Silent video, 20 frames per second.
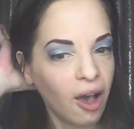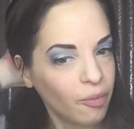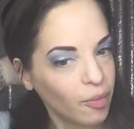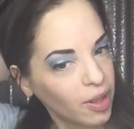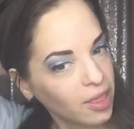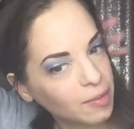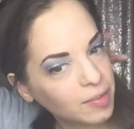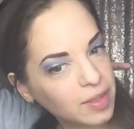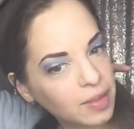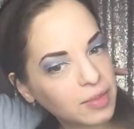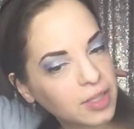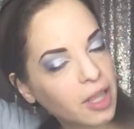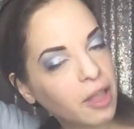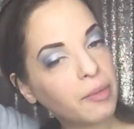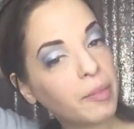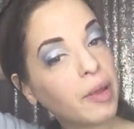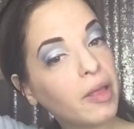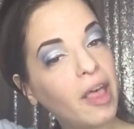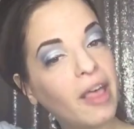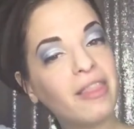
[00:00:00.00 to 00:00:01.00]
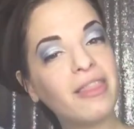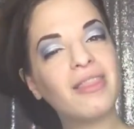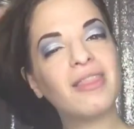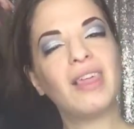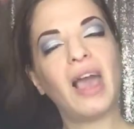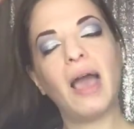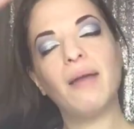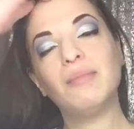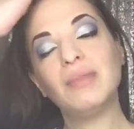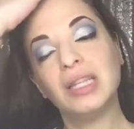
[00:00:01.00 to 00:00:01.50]
What lip sense color?
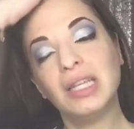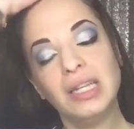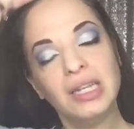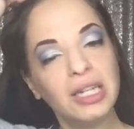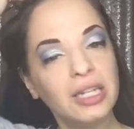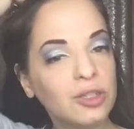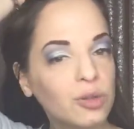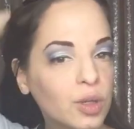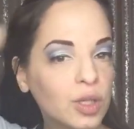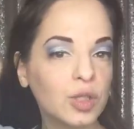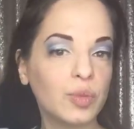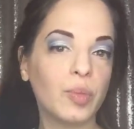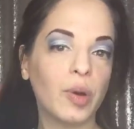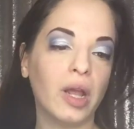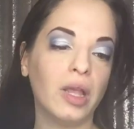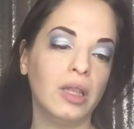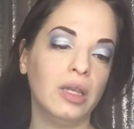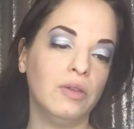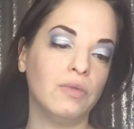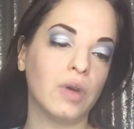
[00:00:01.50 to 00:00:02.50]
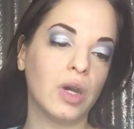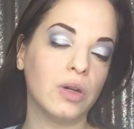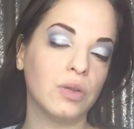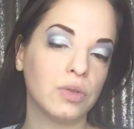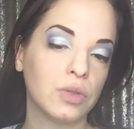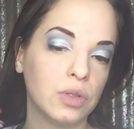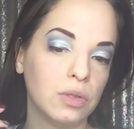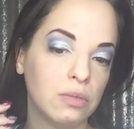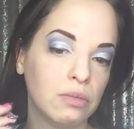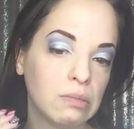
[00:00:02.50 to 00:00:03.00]
I'm leaning towards Praline
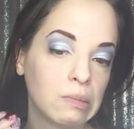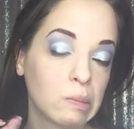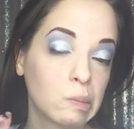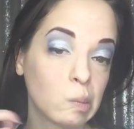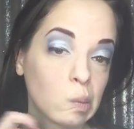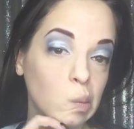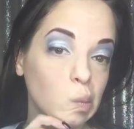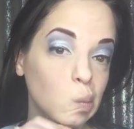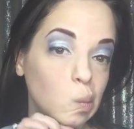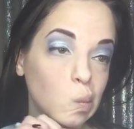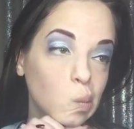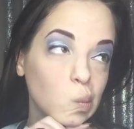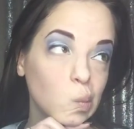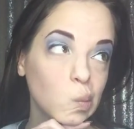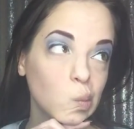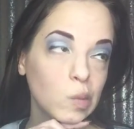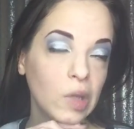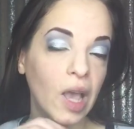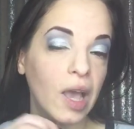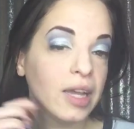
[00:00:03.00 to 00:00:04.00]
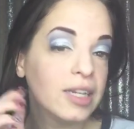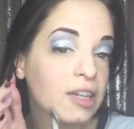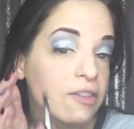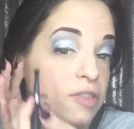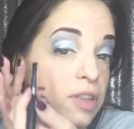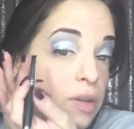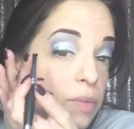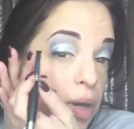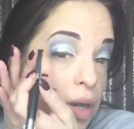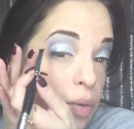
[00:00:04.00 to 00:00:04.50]
Rose. I
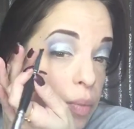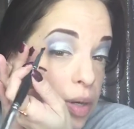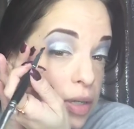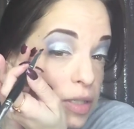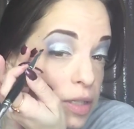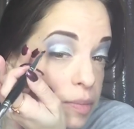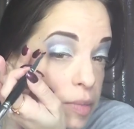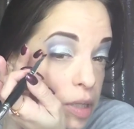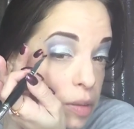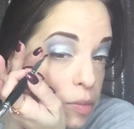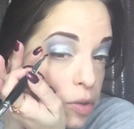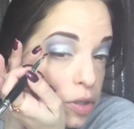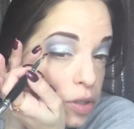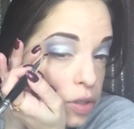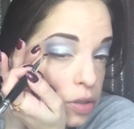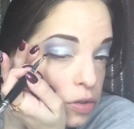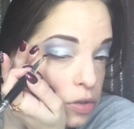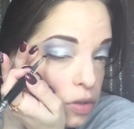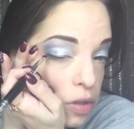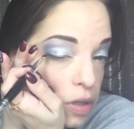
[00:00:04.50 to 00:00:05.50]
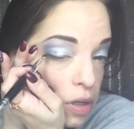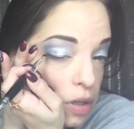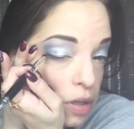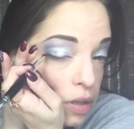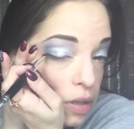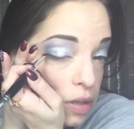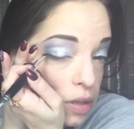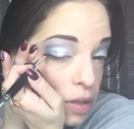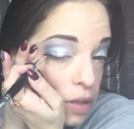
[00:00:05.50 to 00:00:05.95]
definitely want to wear something more neutral.